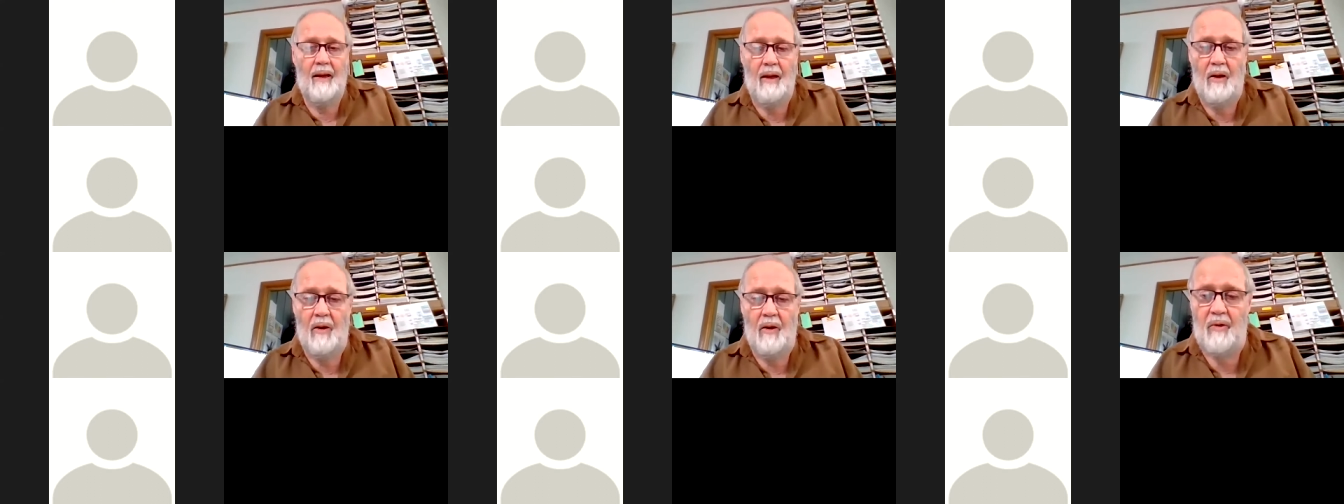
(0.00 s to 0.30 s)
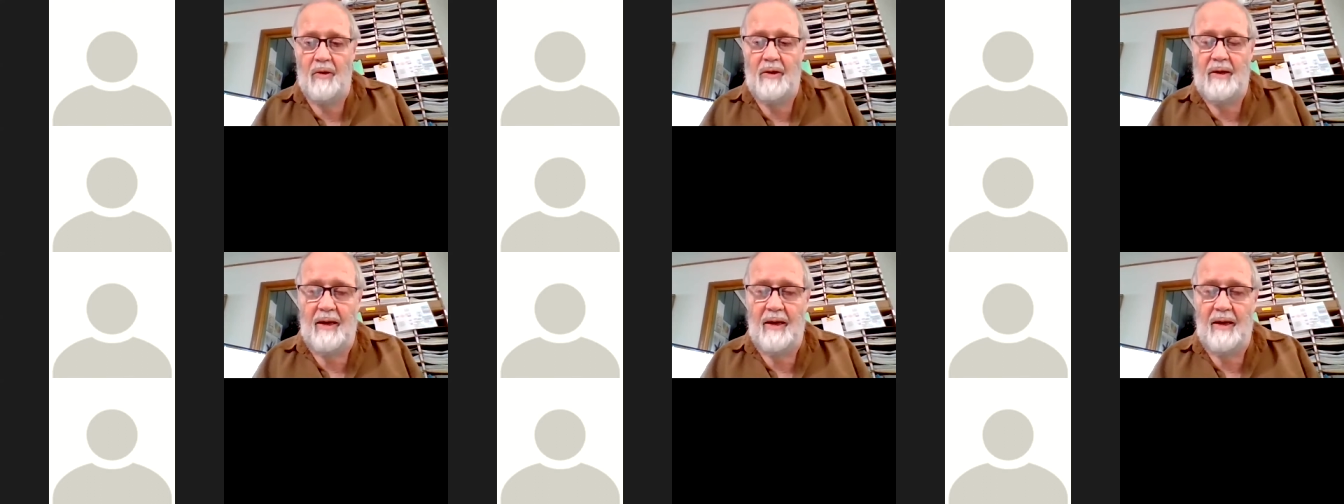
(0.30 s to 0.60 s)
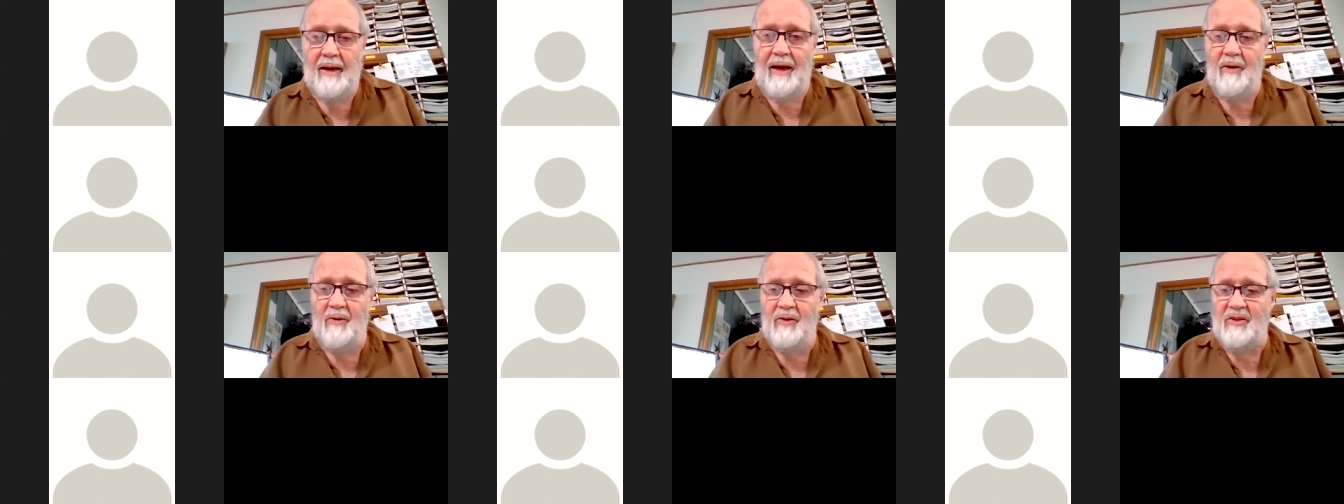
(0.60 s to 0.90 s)

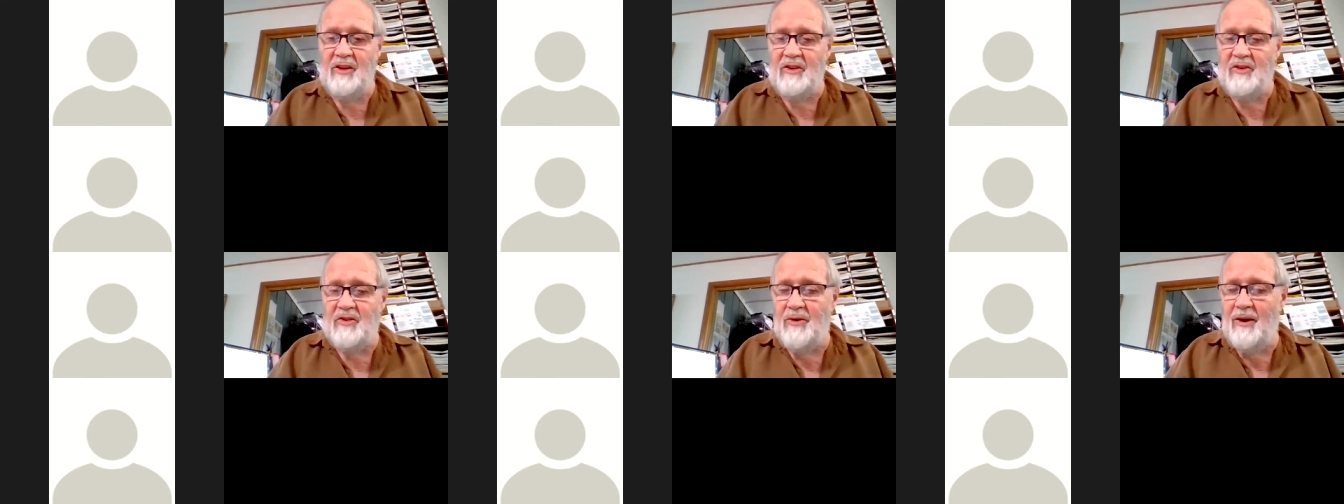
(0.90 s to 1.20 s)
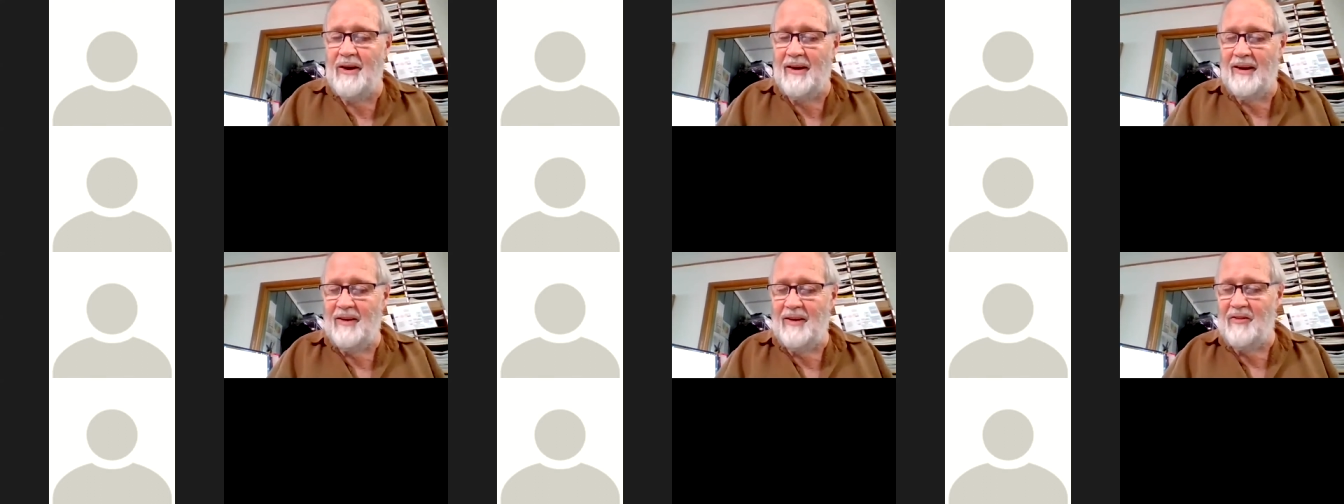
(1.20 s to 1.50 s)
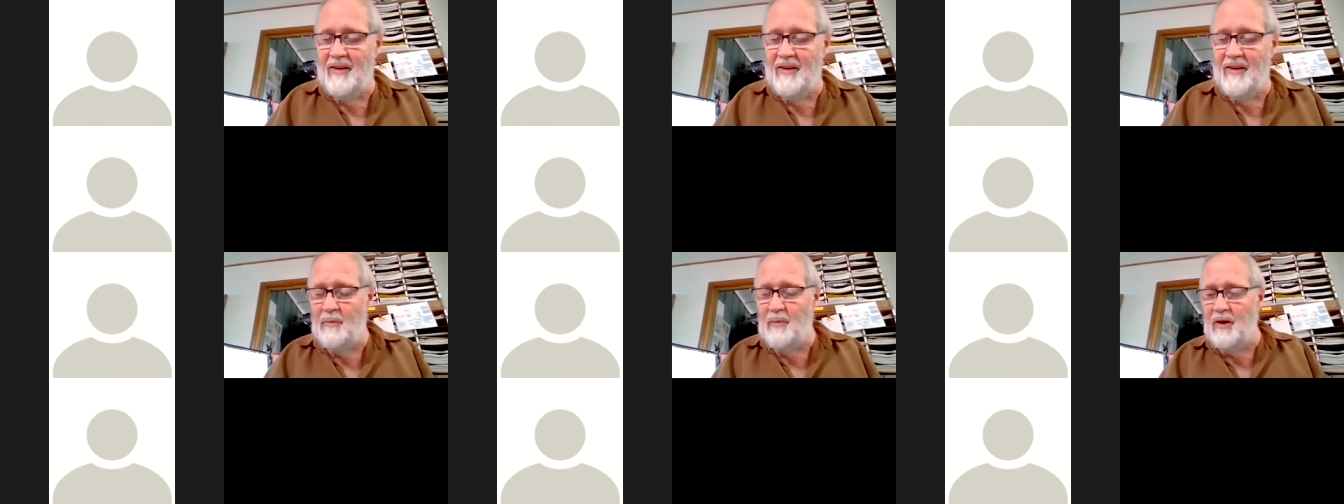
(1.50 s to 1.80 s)
Okay, I was just trying to get
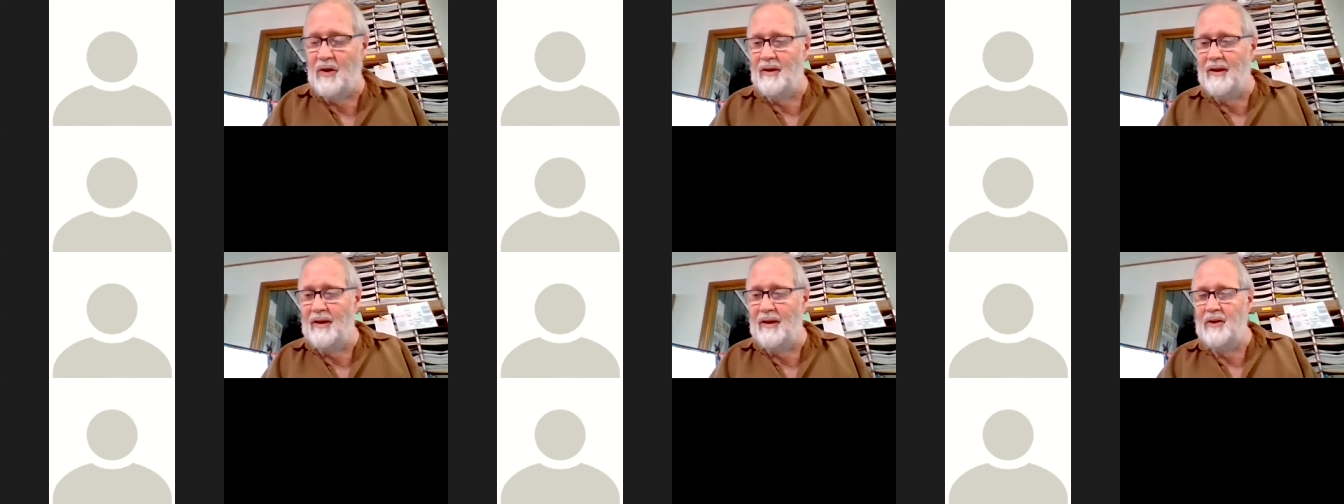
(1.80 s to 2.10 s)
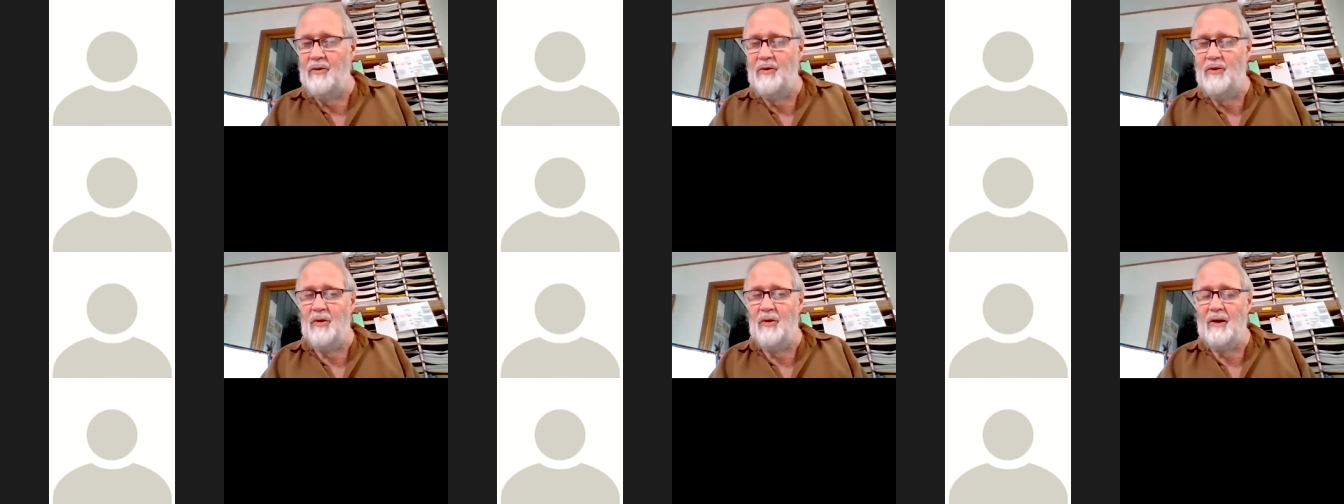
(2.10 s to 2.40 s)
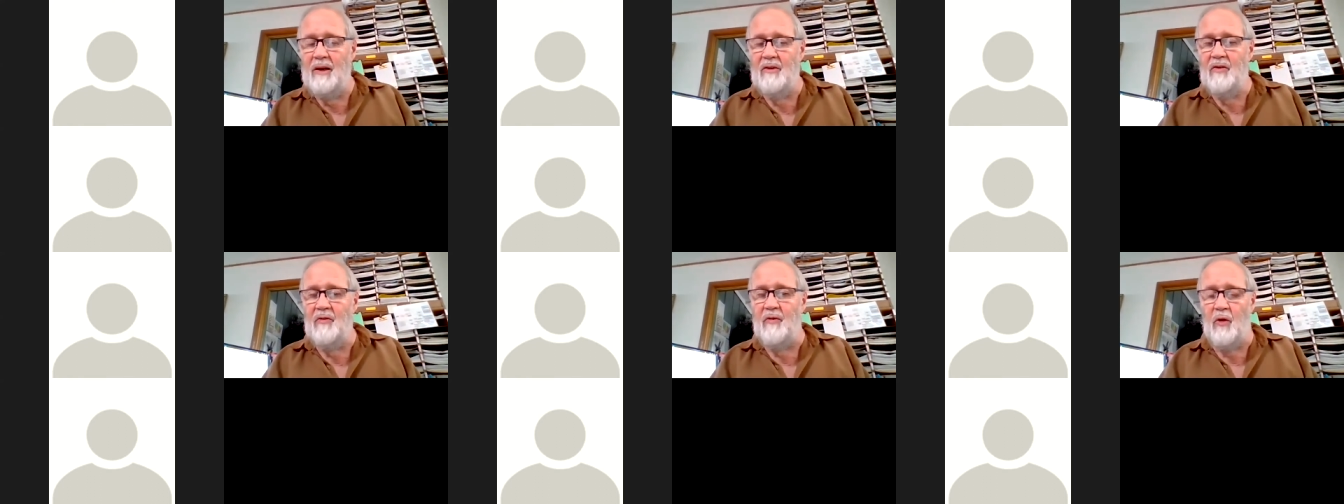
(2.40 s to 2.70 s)
set, but I'll let you do
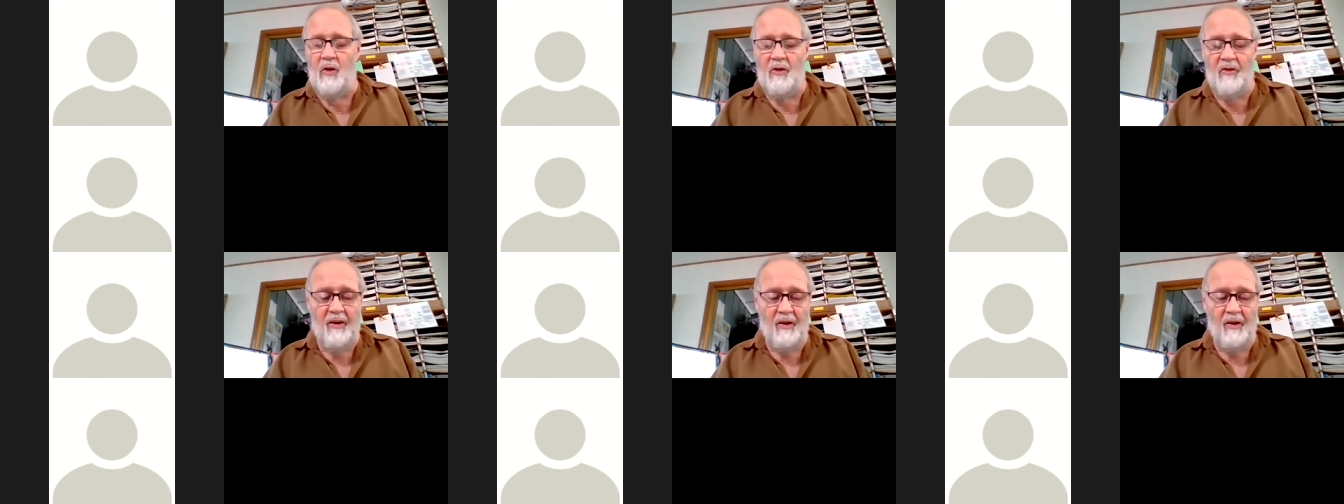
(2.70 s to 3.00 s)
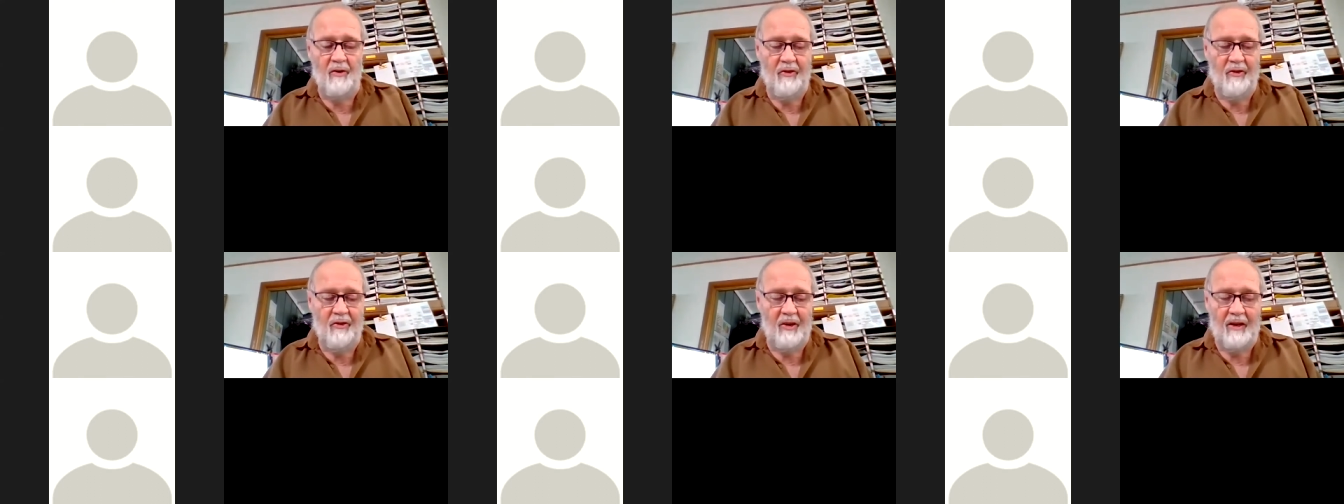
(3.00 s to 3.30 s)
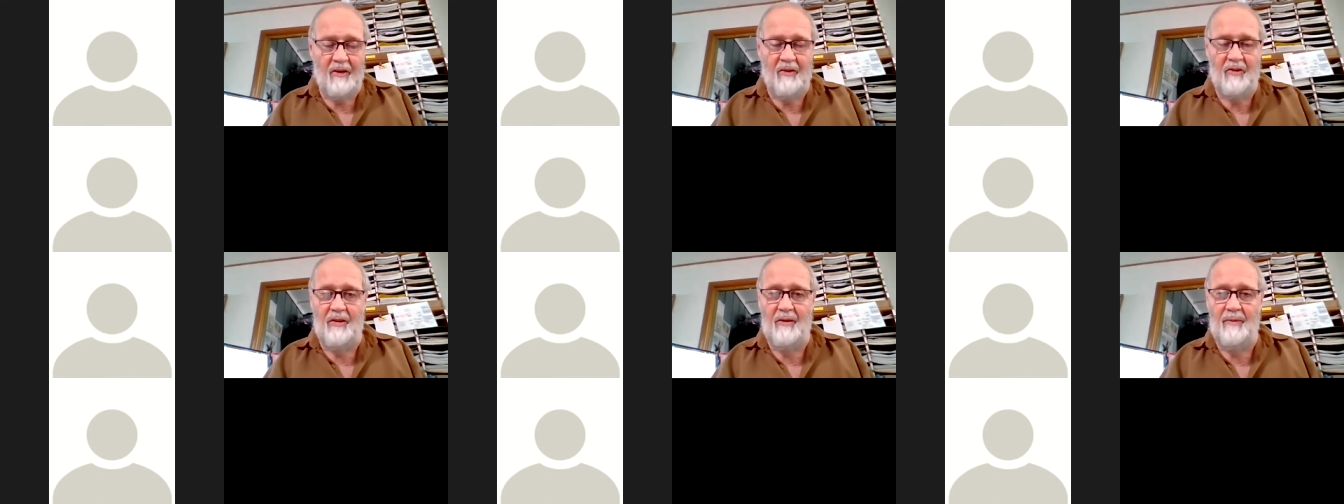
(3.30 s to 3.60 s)
it. It's
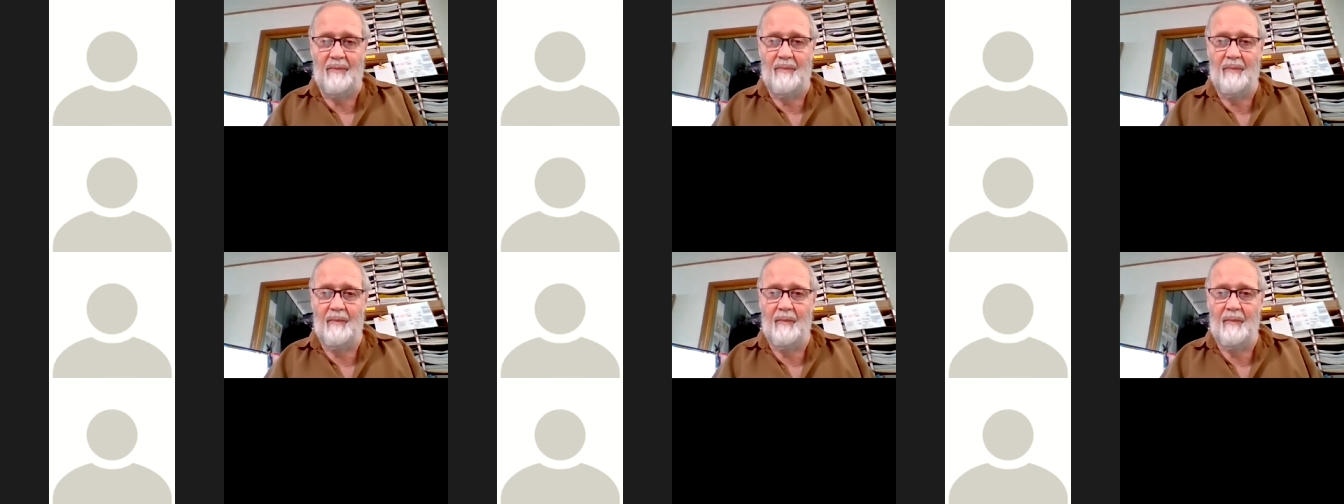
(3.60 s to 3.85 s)
406.